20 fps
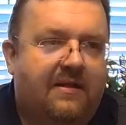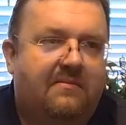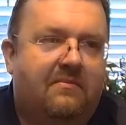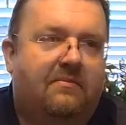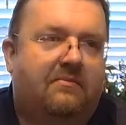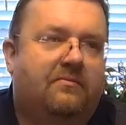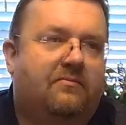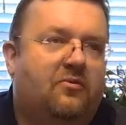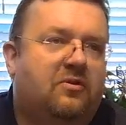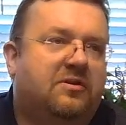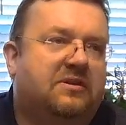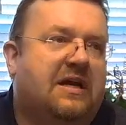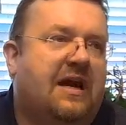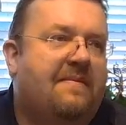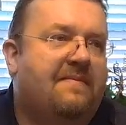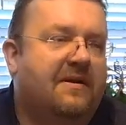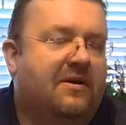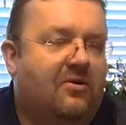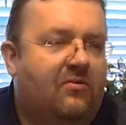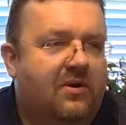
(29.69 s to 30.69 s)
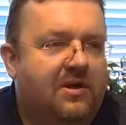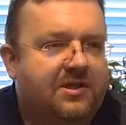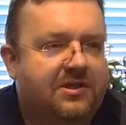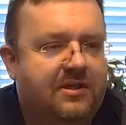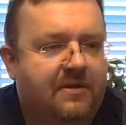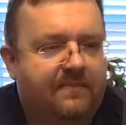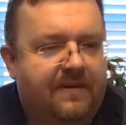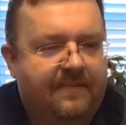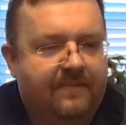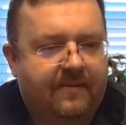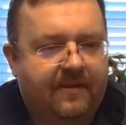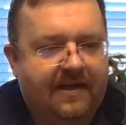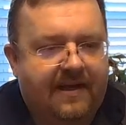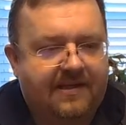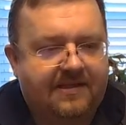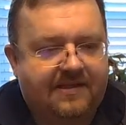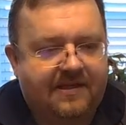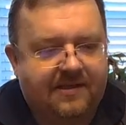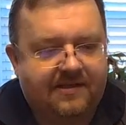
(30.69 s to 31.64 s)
and most common question people ask